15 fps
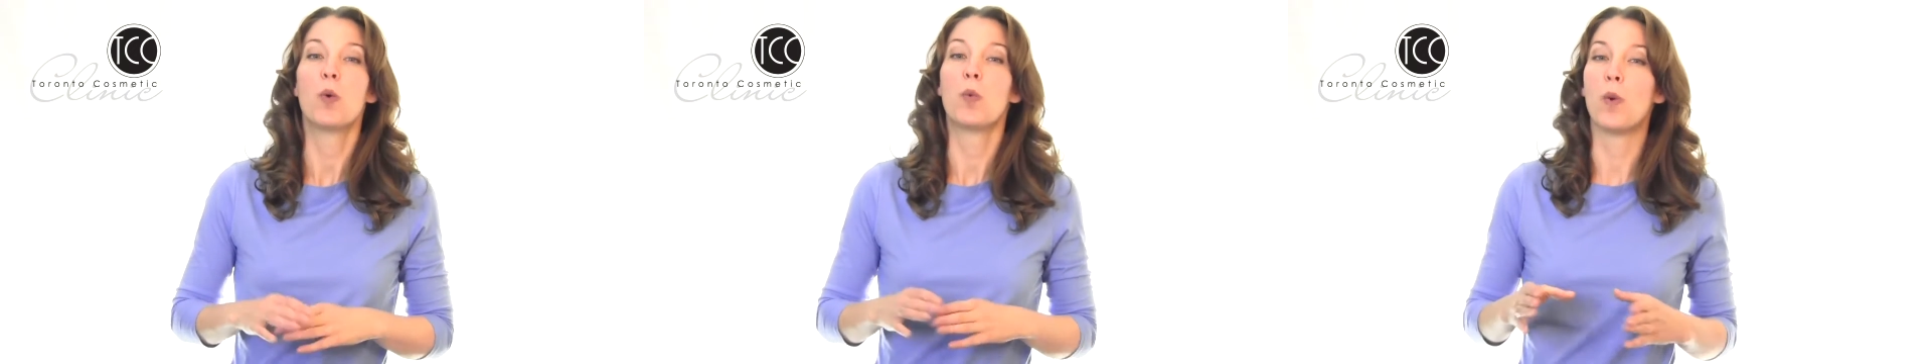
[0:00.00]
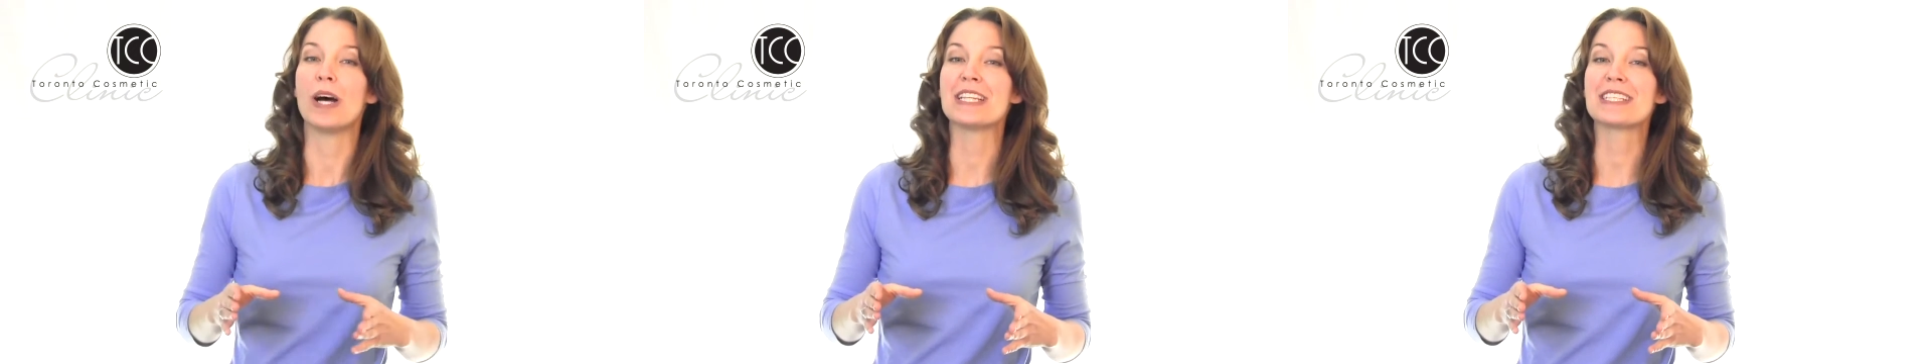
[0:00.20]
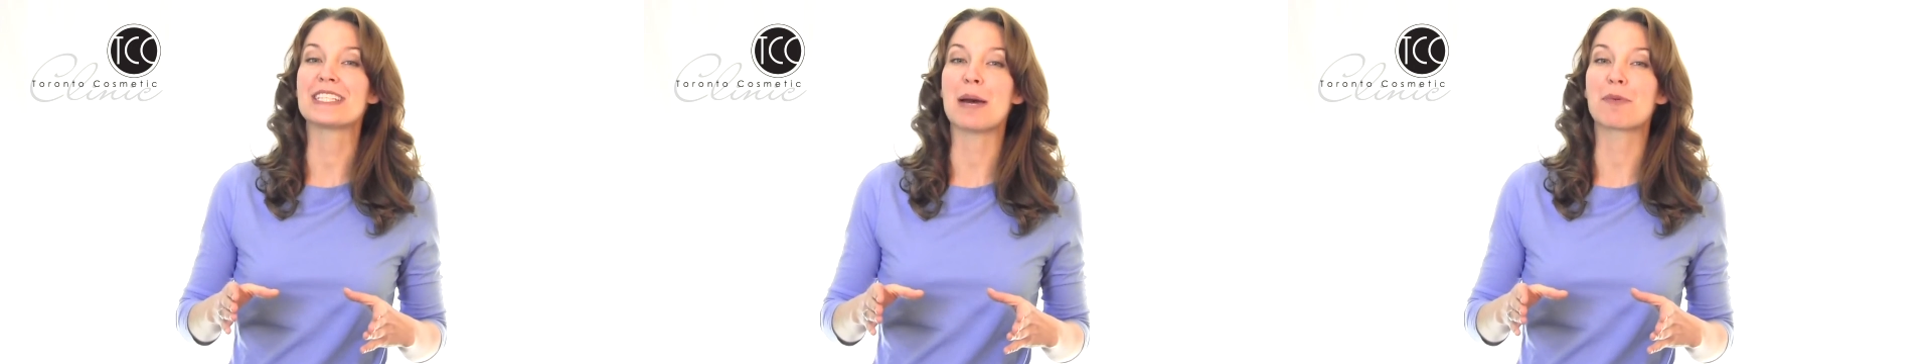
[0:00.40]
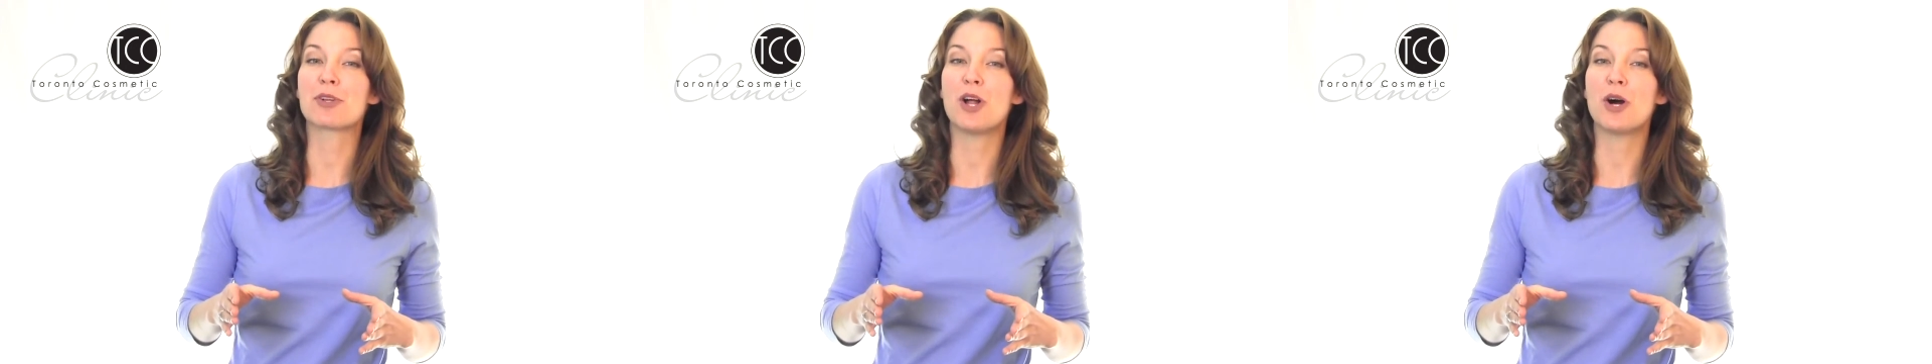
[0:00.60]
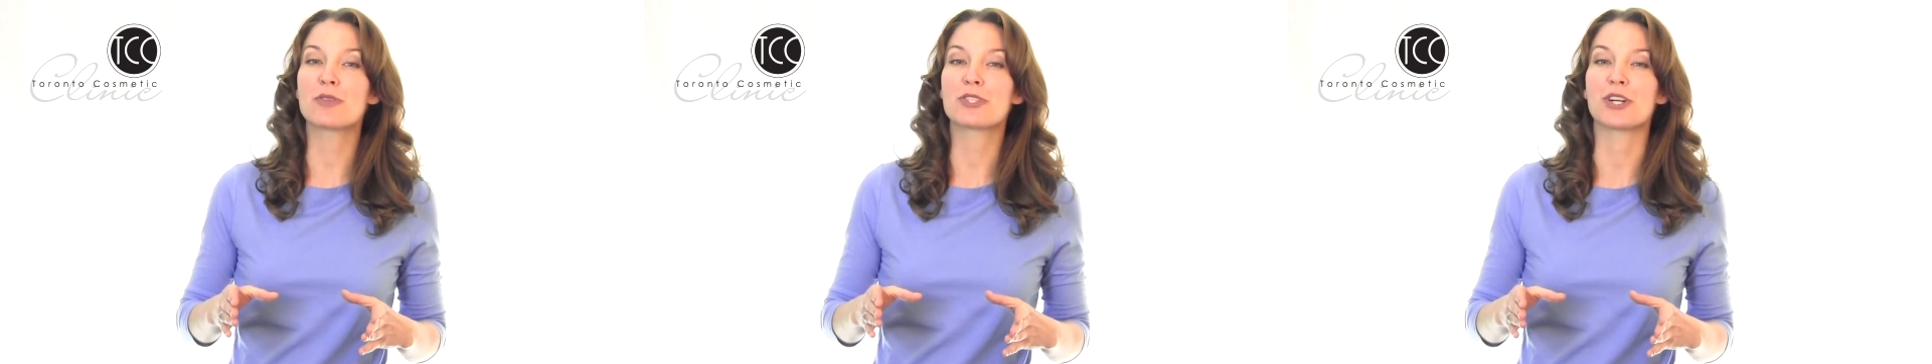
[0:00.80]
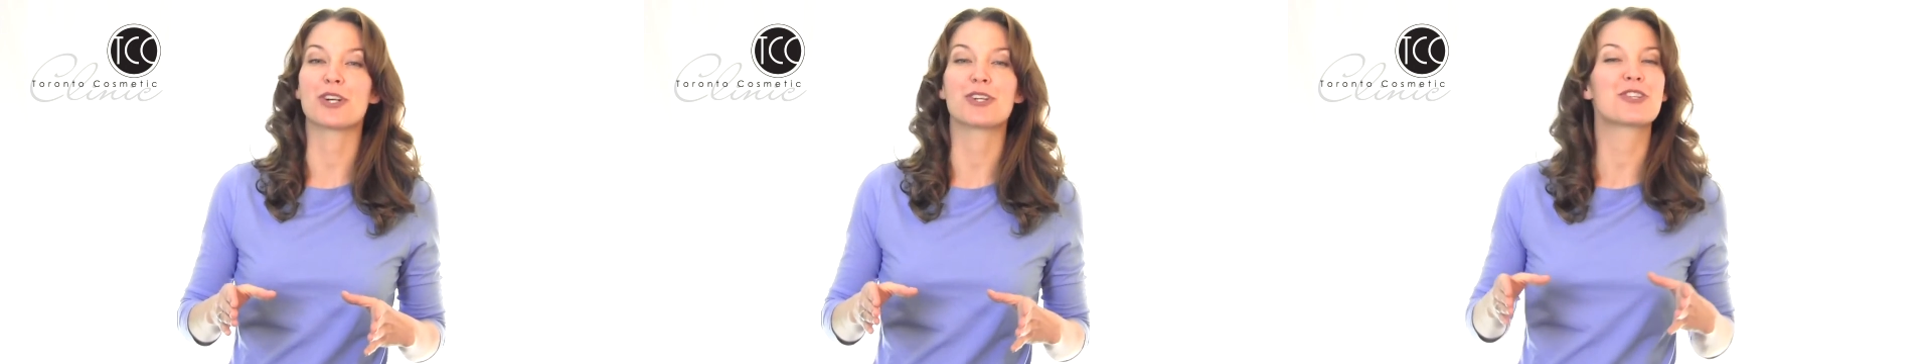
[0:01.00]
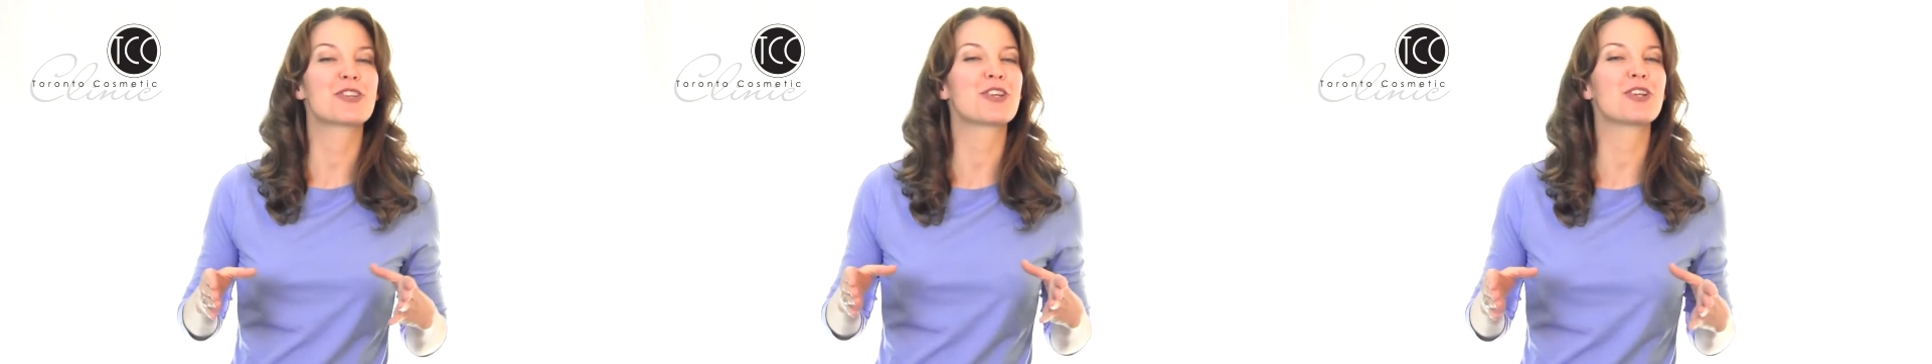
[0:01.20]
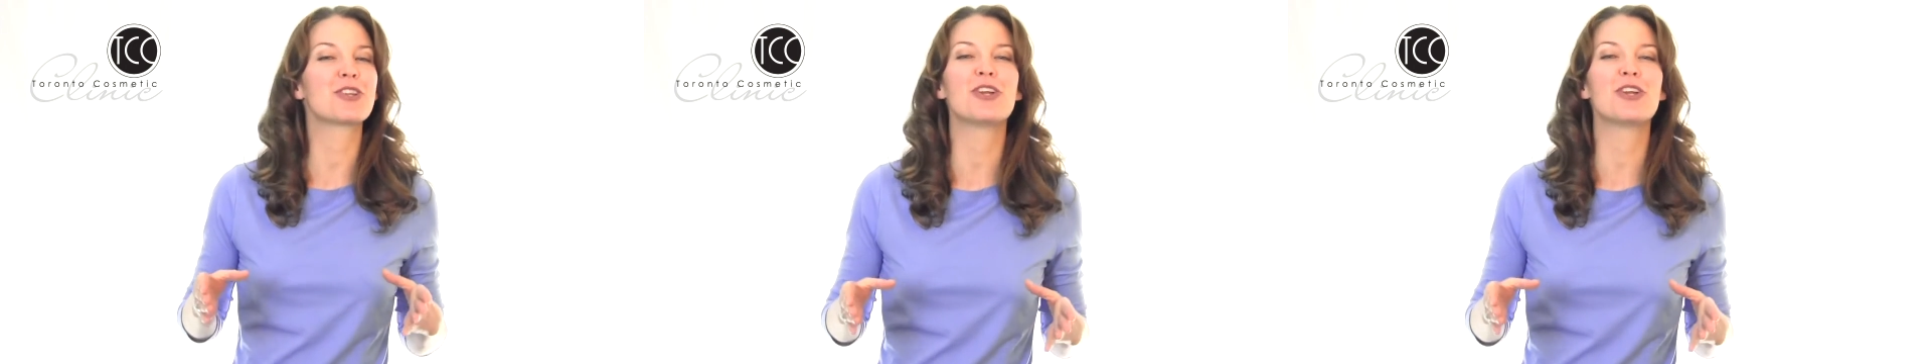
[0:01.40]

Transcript: one step closer to the